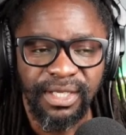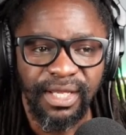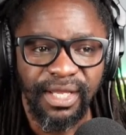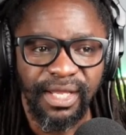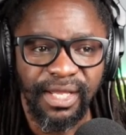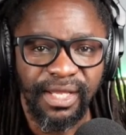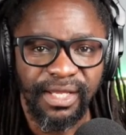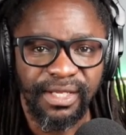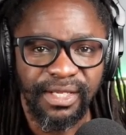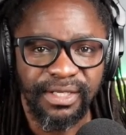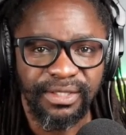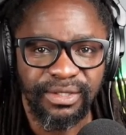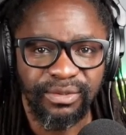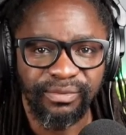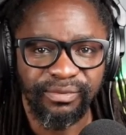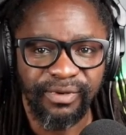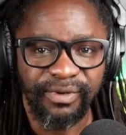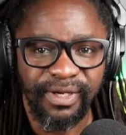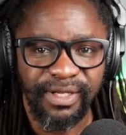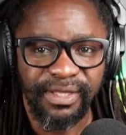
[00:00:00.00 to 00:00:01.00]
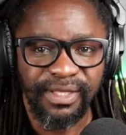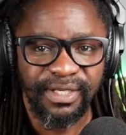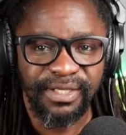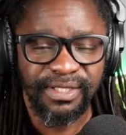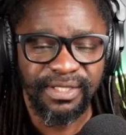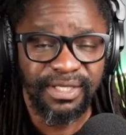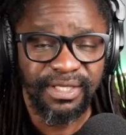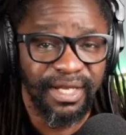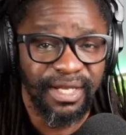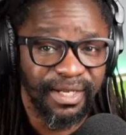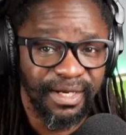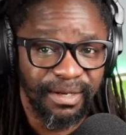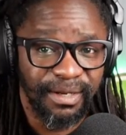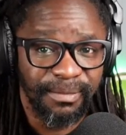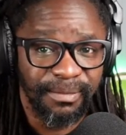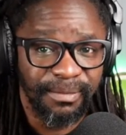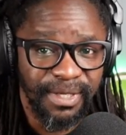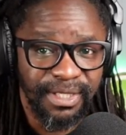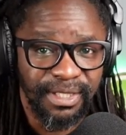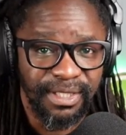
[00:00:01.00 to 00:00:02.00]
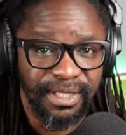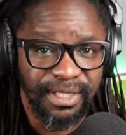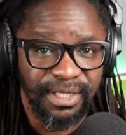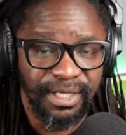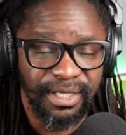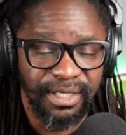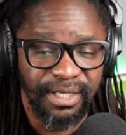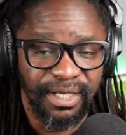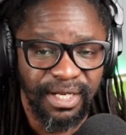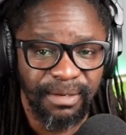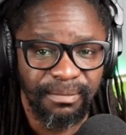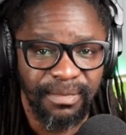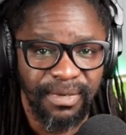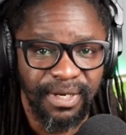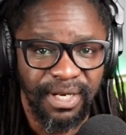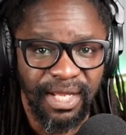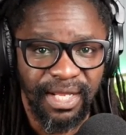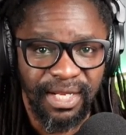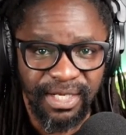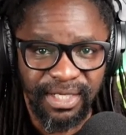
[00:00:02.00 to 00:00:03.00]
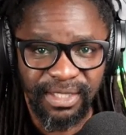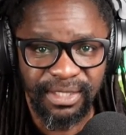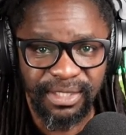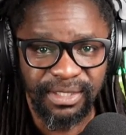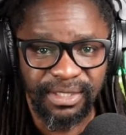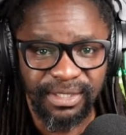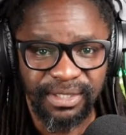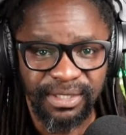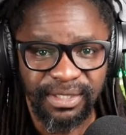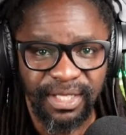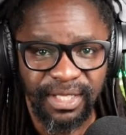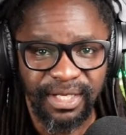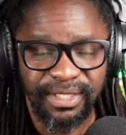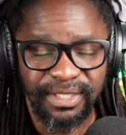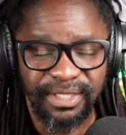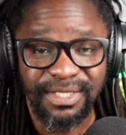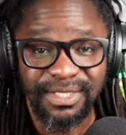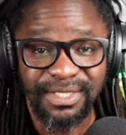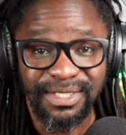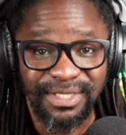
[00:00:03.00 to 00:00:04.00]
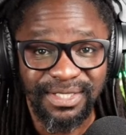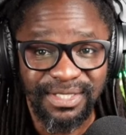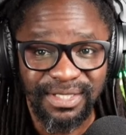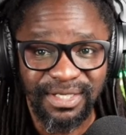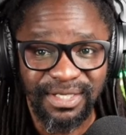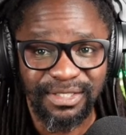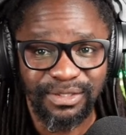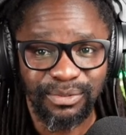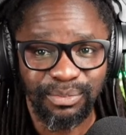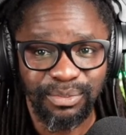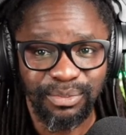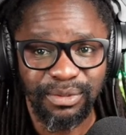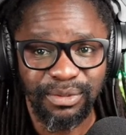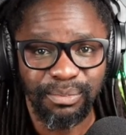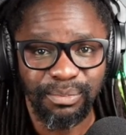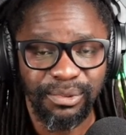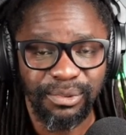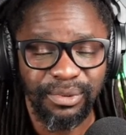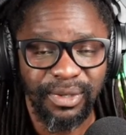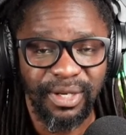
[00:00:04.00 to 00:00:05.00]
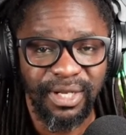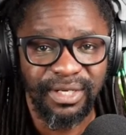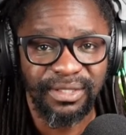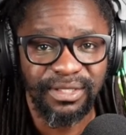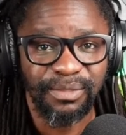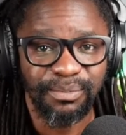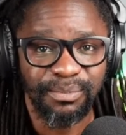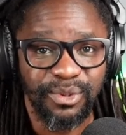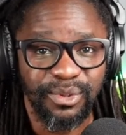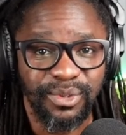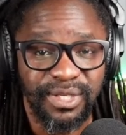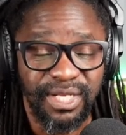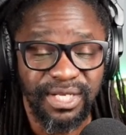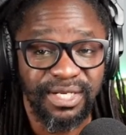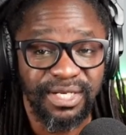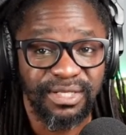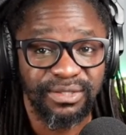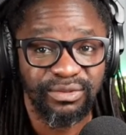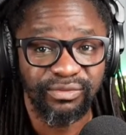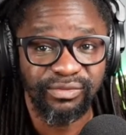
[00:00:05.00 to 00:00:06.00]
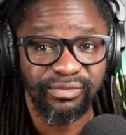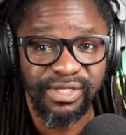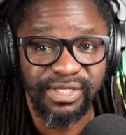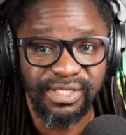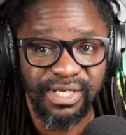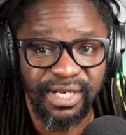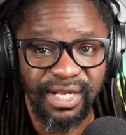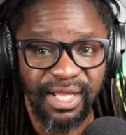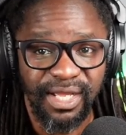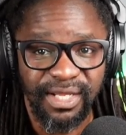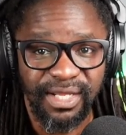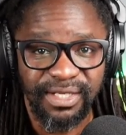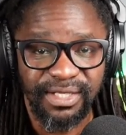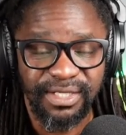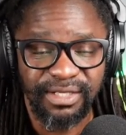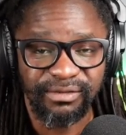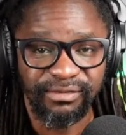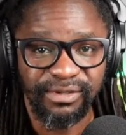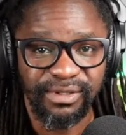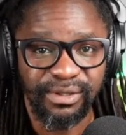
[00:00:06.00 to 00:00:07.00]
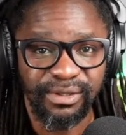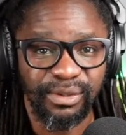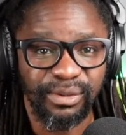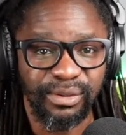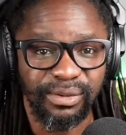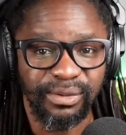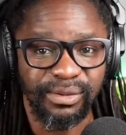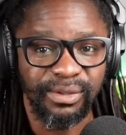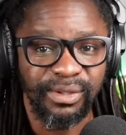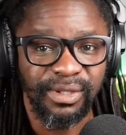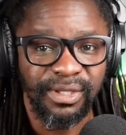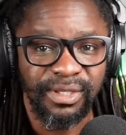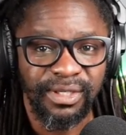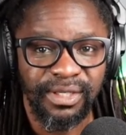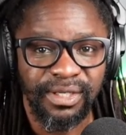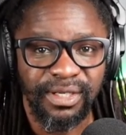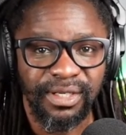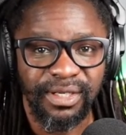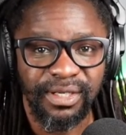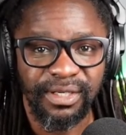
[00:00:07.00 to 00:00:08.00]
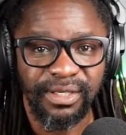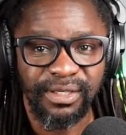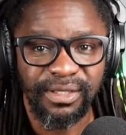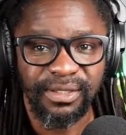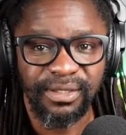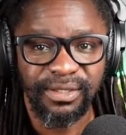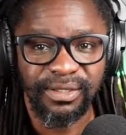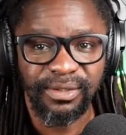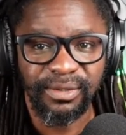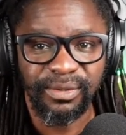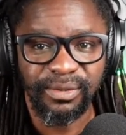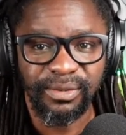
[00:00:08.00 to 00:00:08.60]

And you find that here in America, I'm learning that indigenous people are the protectors of this land. Even though, you